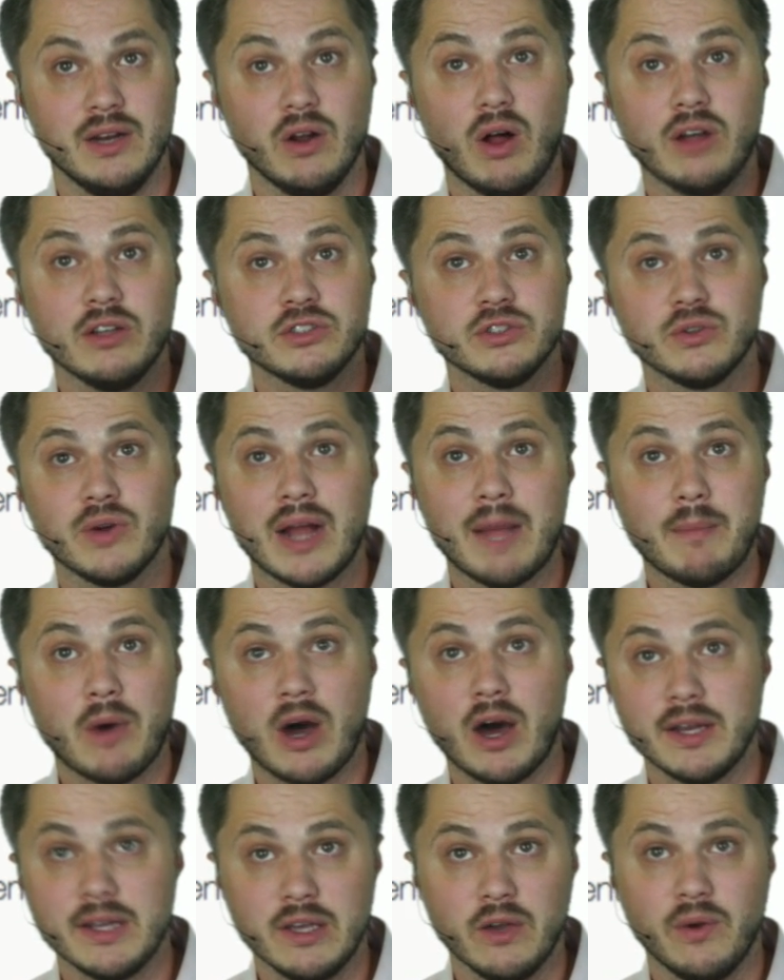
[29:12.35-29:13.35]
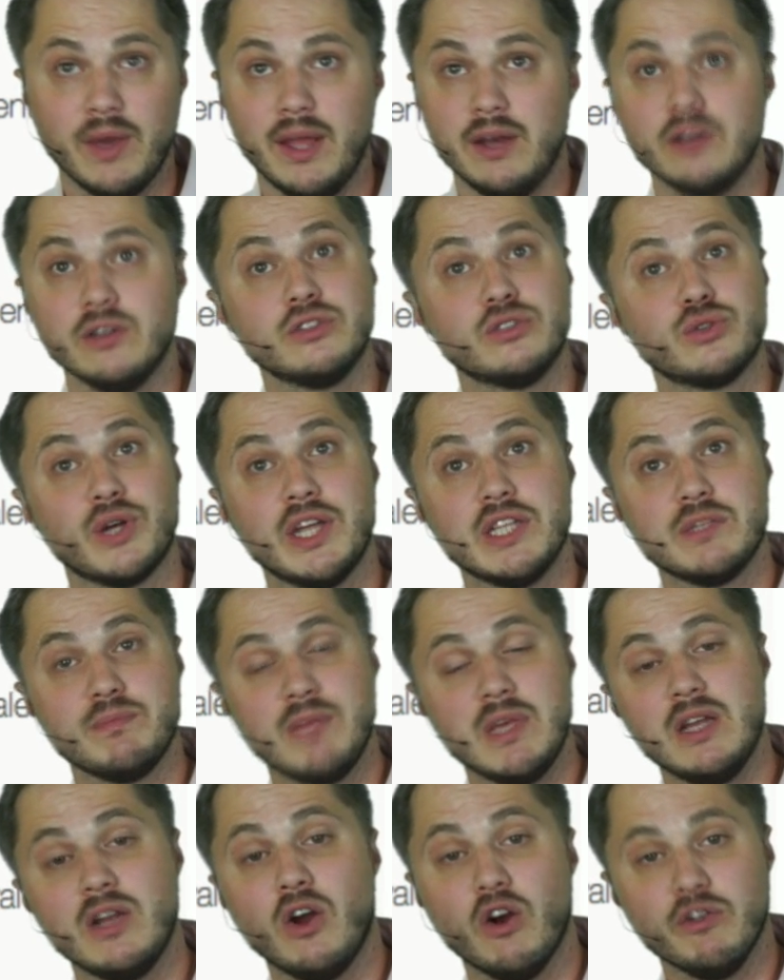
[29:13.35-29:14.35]
It'll also grab audio, and it'll
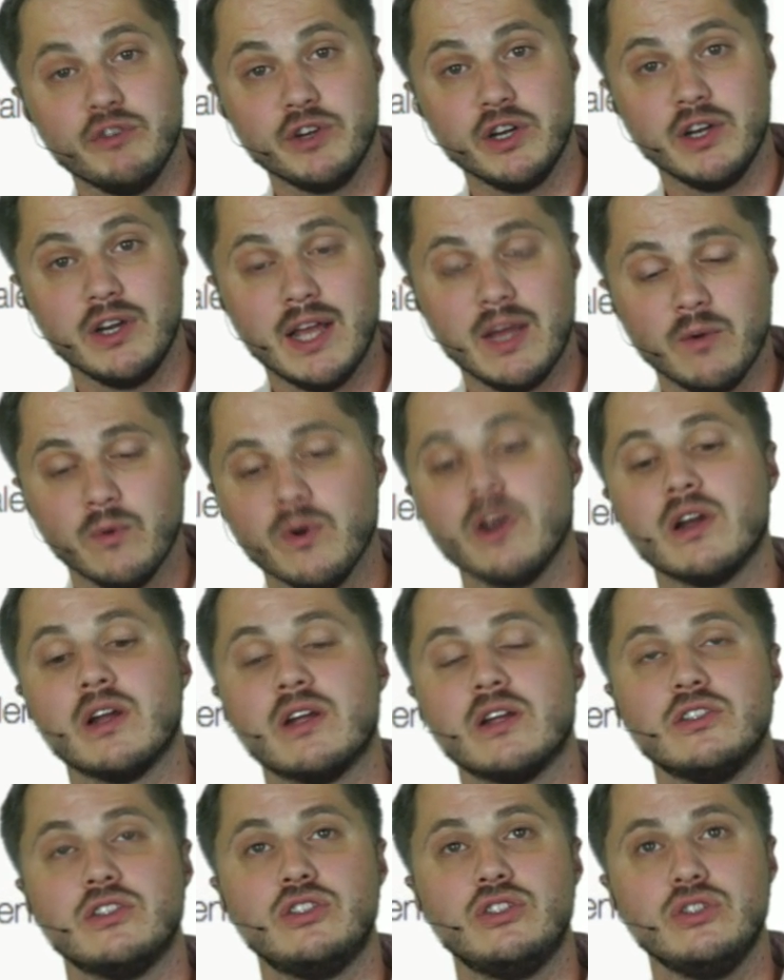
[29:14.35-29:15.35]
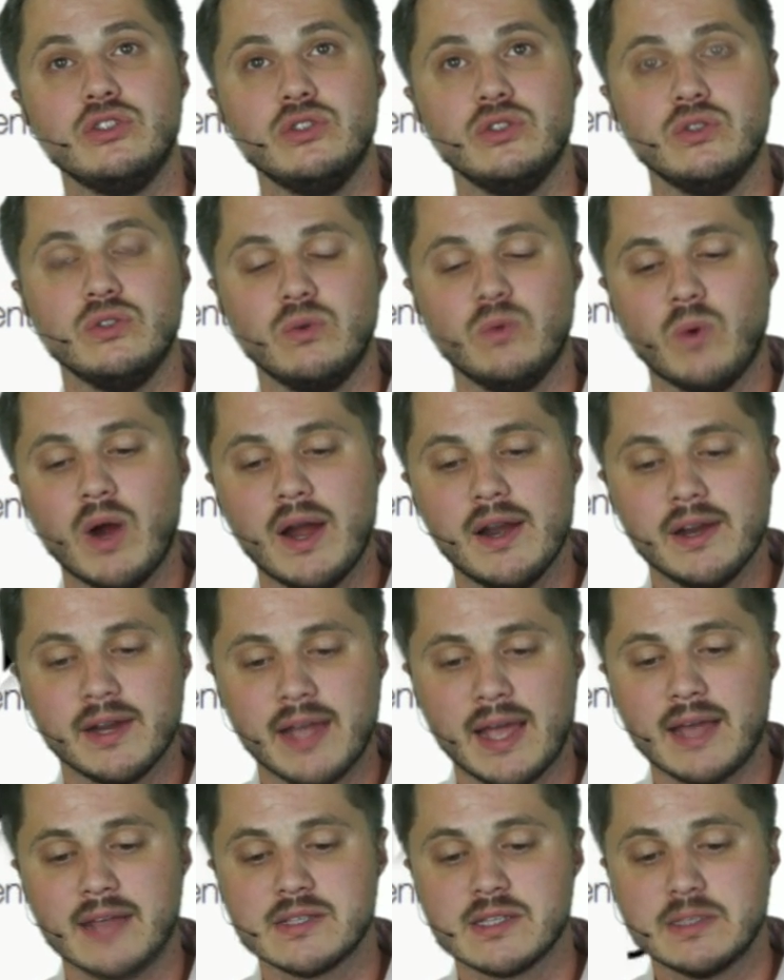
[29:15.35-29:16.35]
transmit over your network to
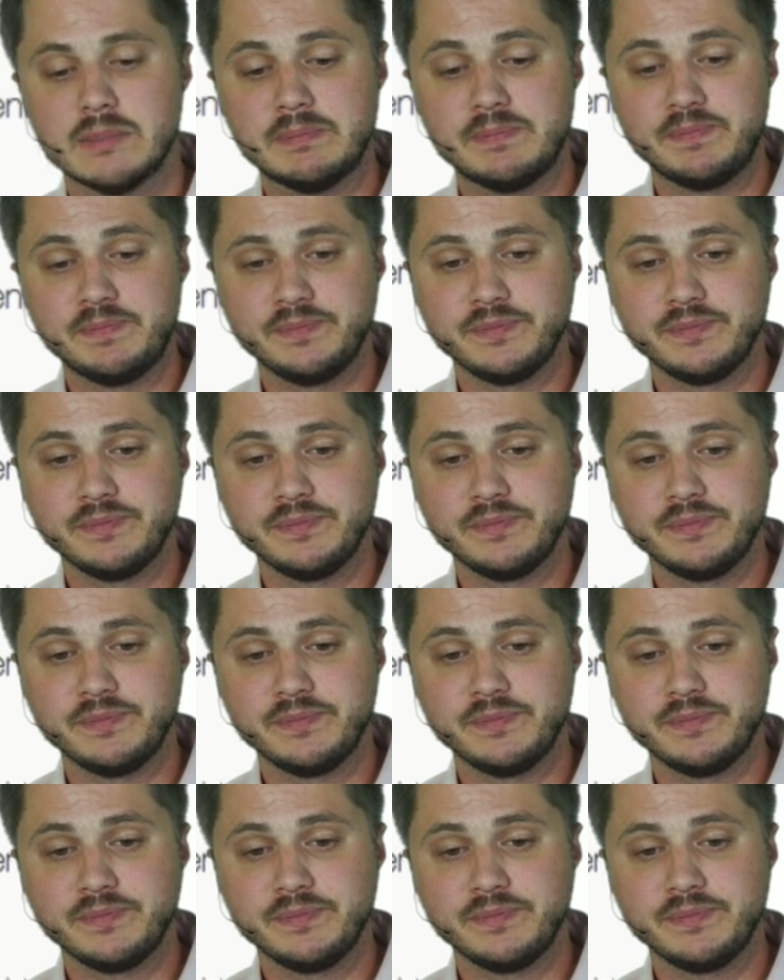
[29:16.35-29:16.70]
Wirecast.